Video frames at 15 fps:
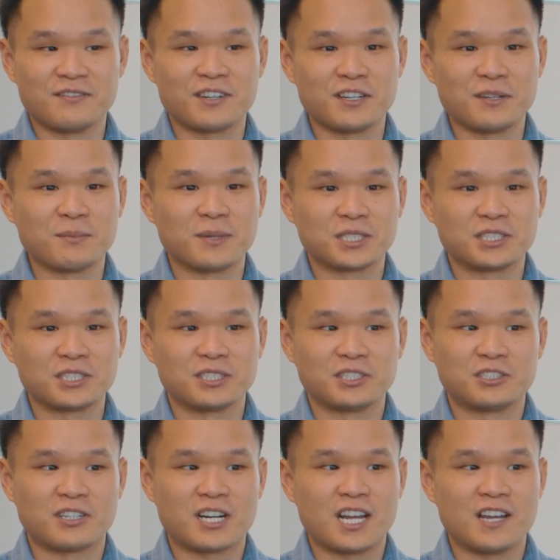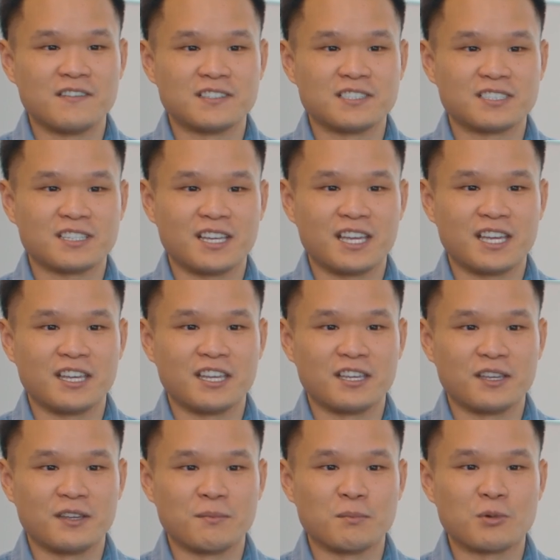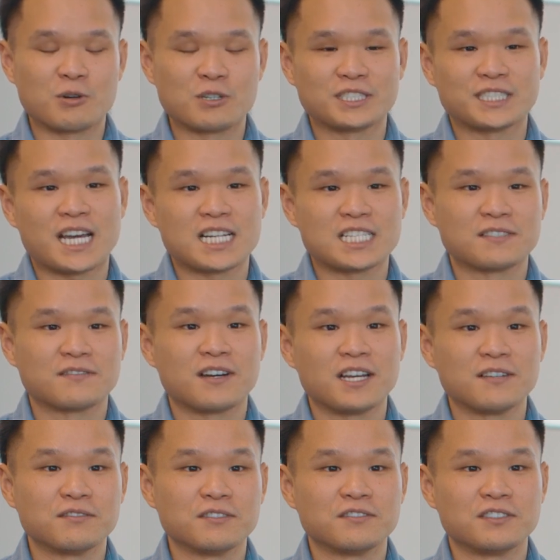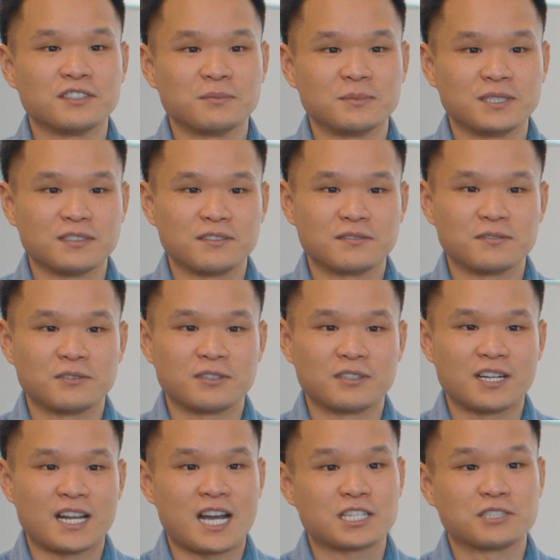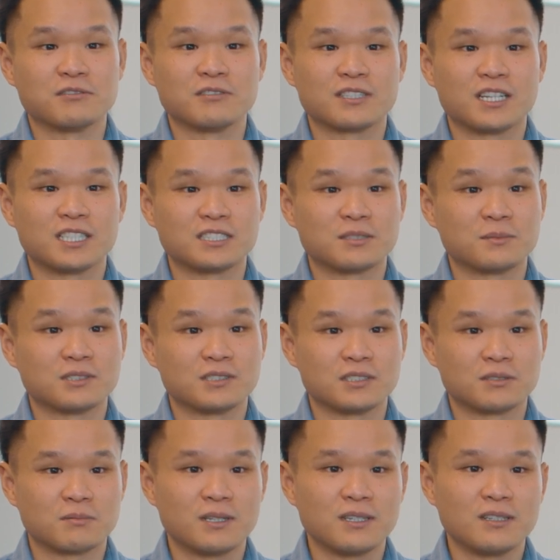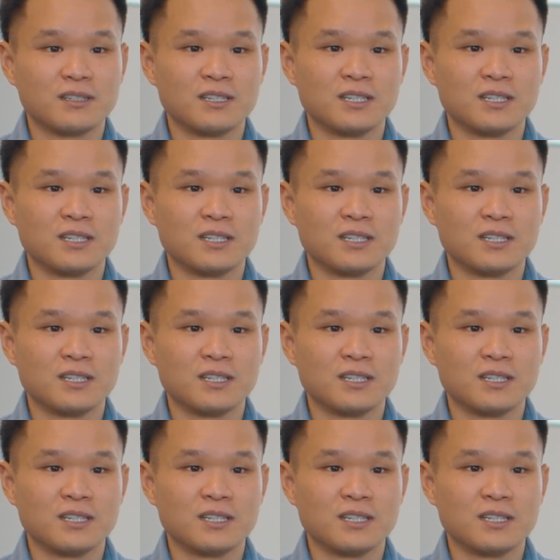very much drives a more satisfied fulfillment for actual customers as well.